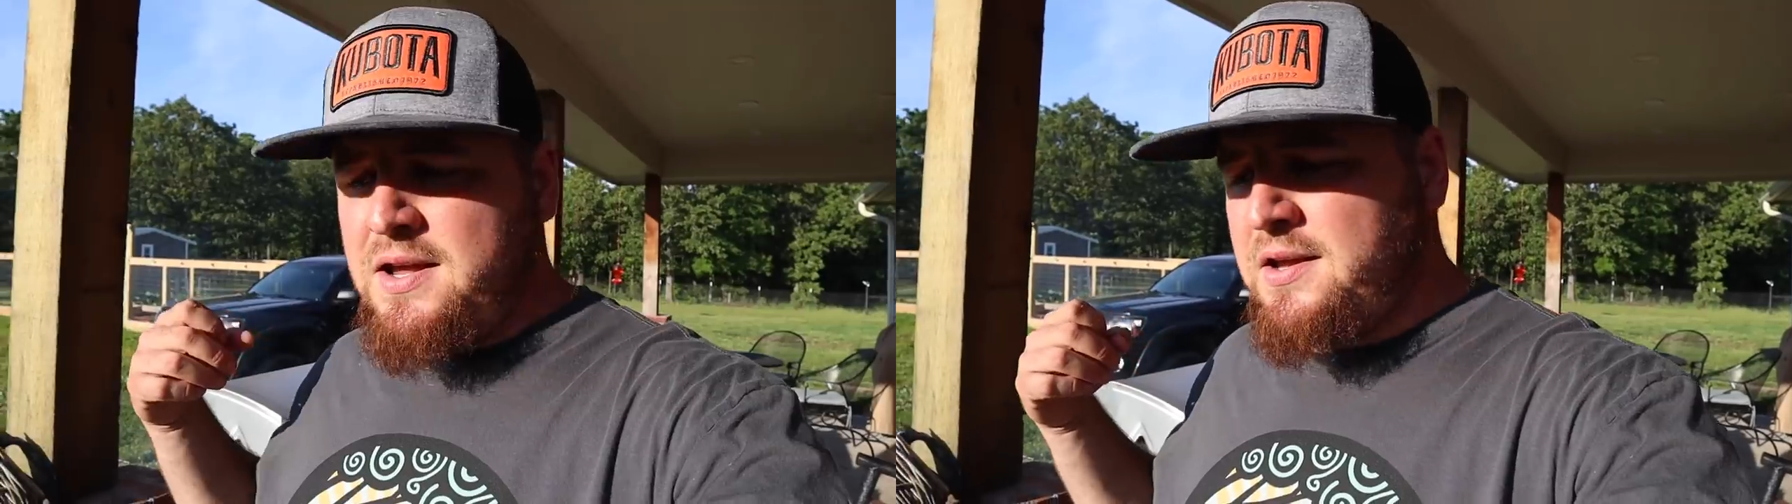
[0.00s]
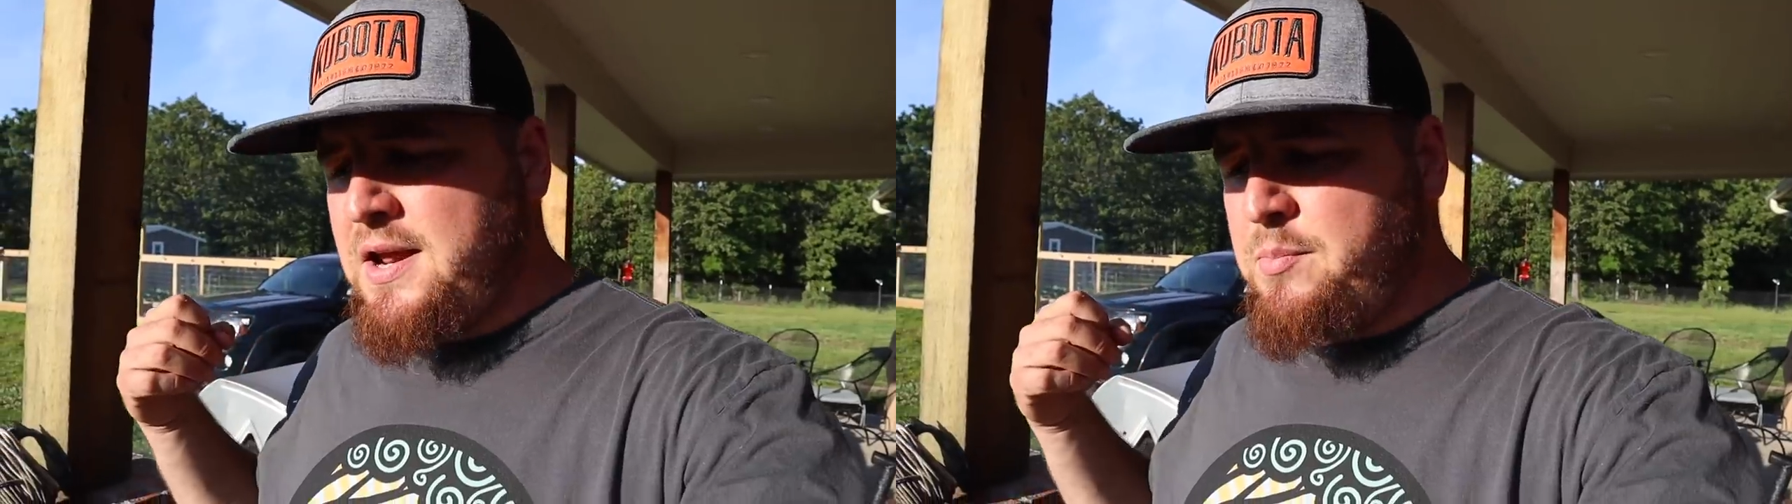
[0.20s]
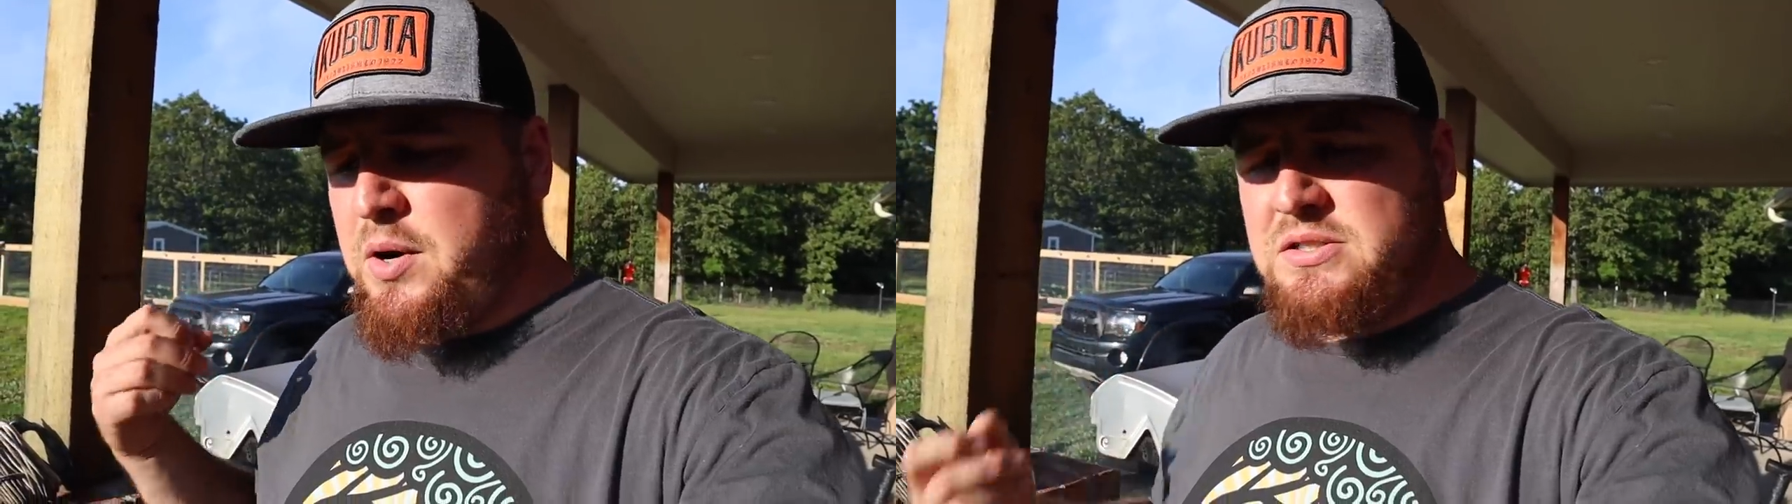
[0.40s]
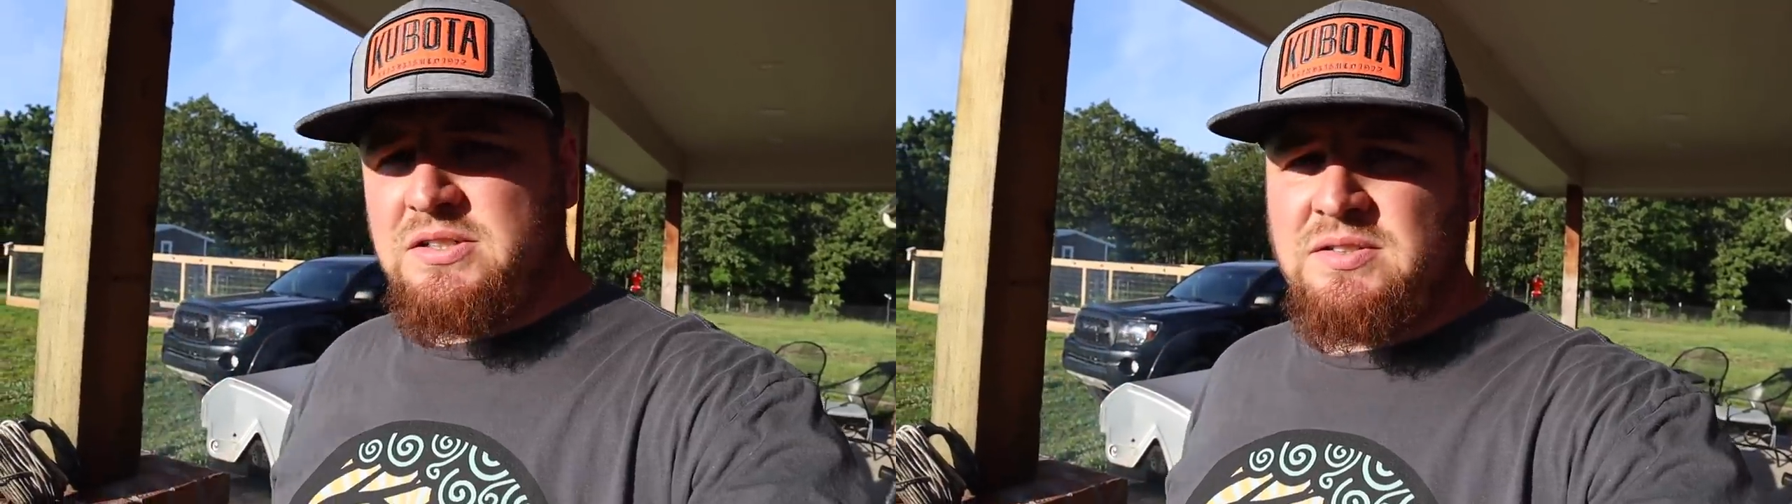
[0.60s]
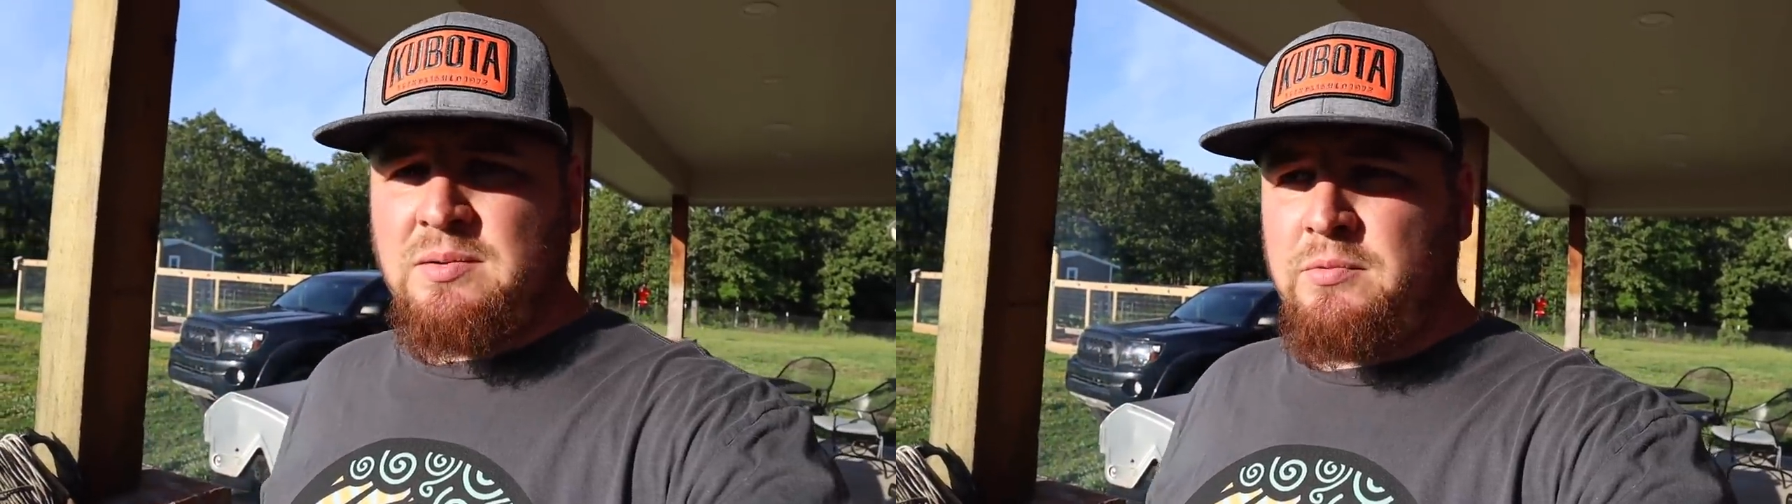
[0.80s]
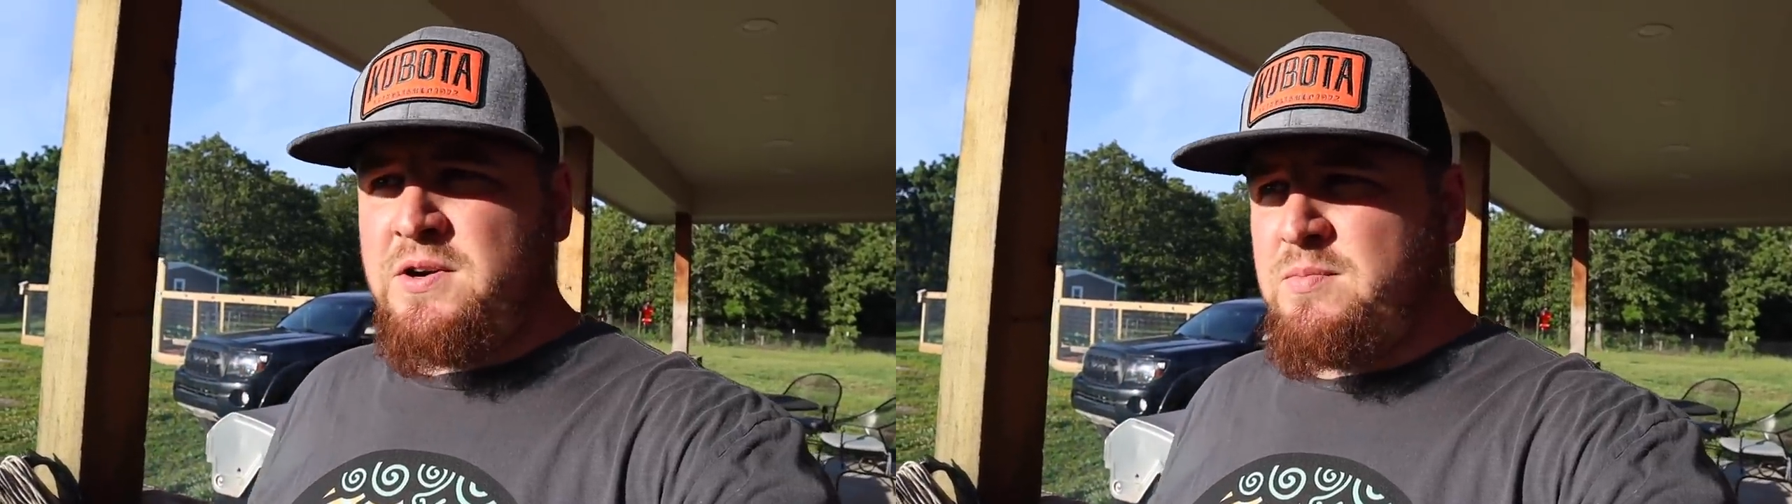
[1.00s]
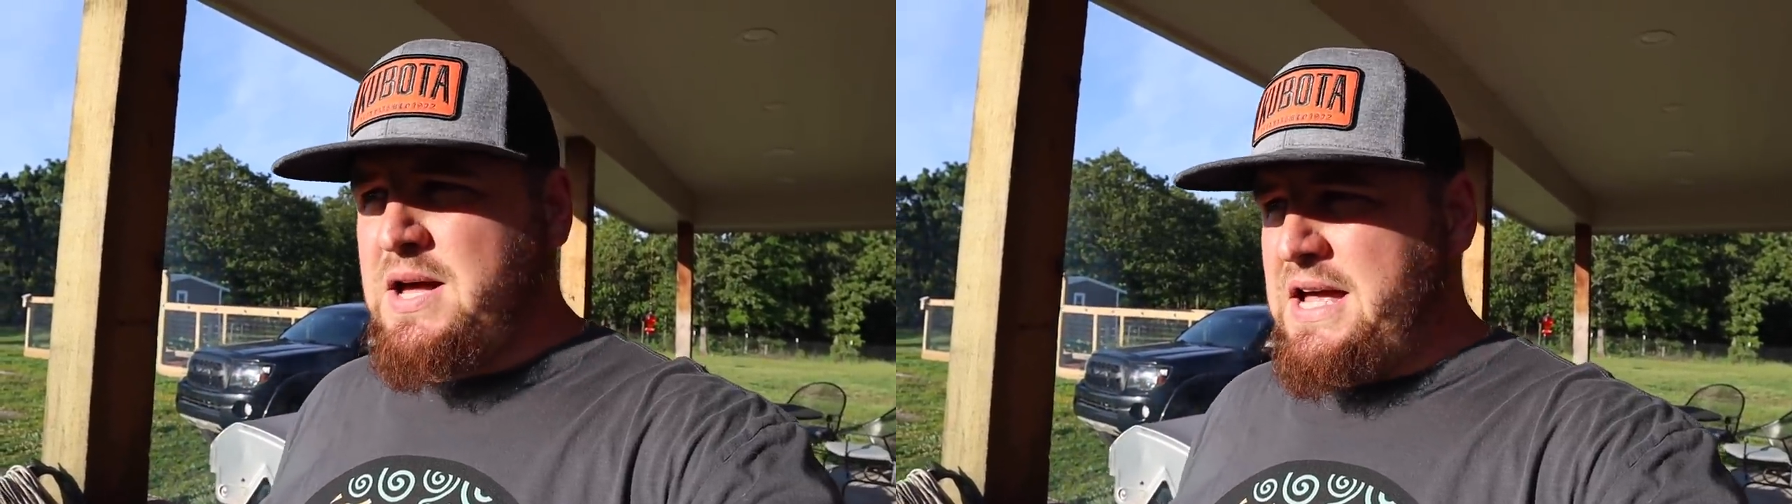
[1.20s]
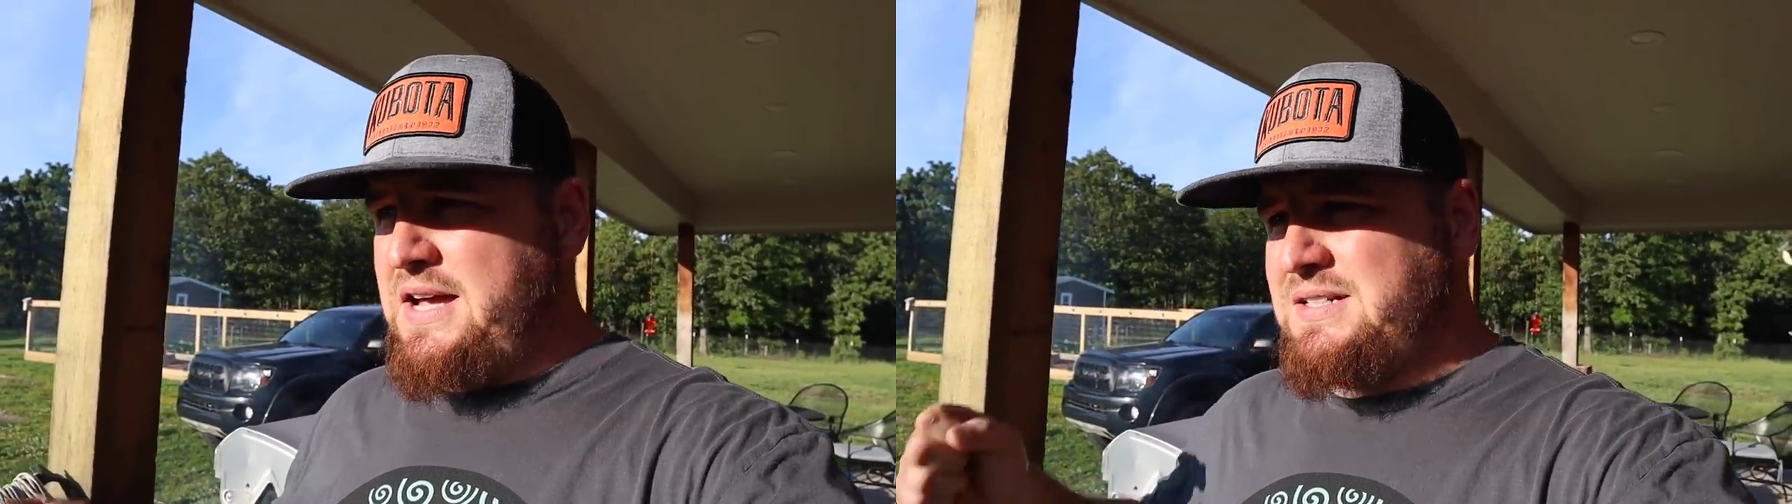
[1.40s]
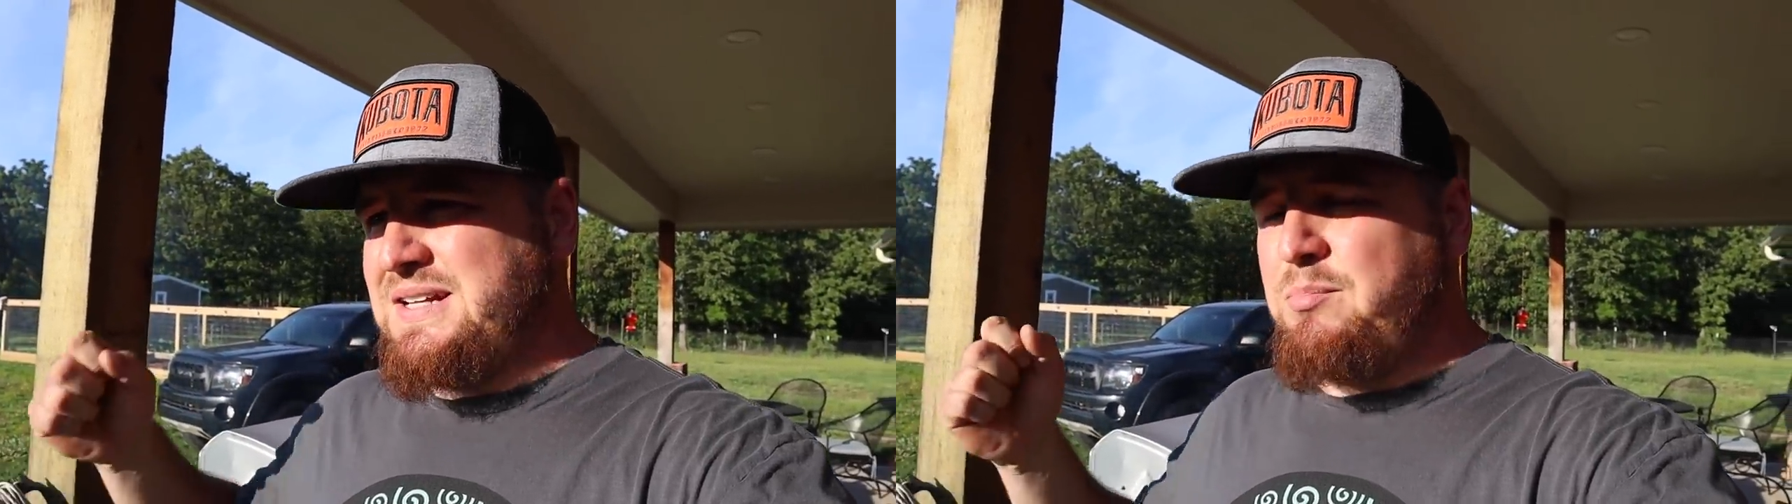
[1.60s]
and I purchased some ribeyes,